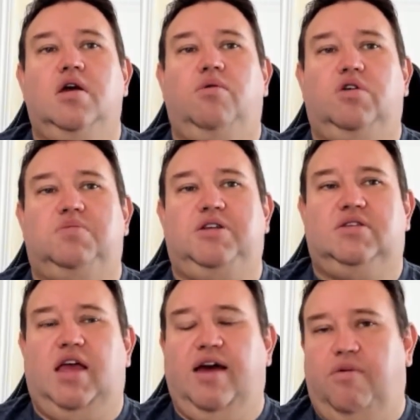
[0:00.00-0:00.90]
which means
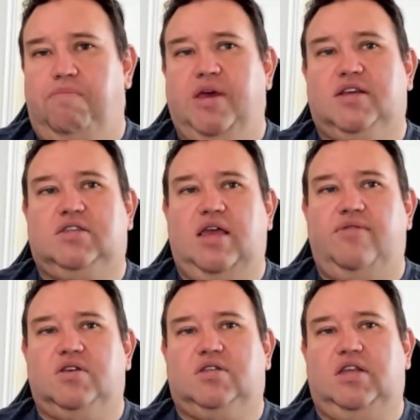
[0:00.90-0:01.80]
they have a big
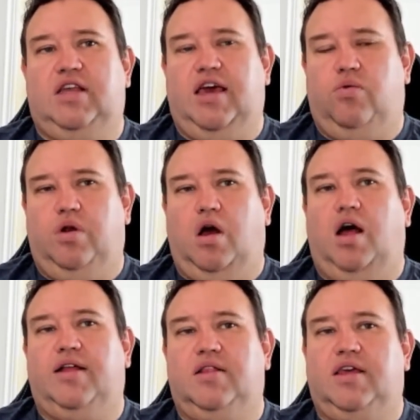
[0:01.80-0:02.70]
savings today would
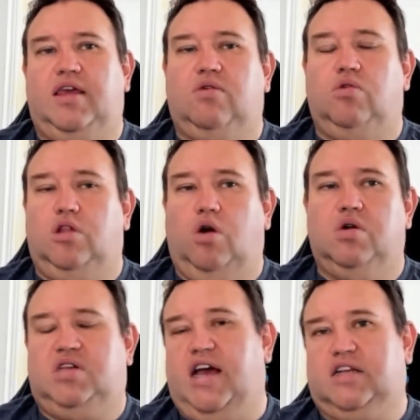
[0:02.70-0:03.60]
likely equal lower
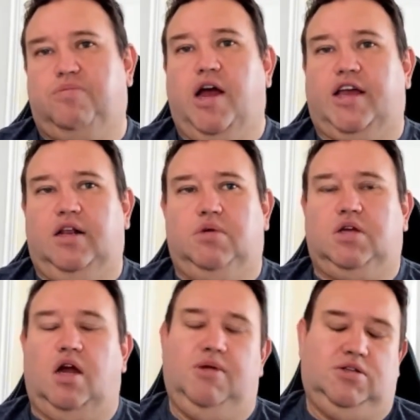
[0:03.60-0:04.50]
tax bracket in retirement.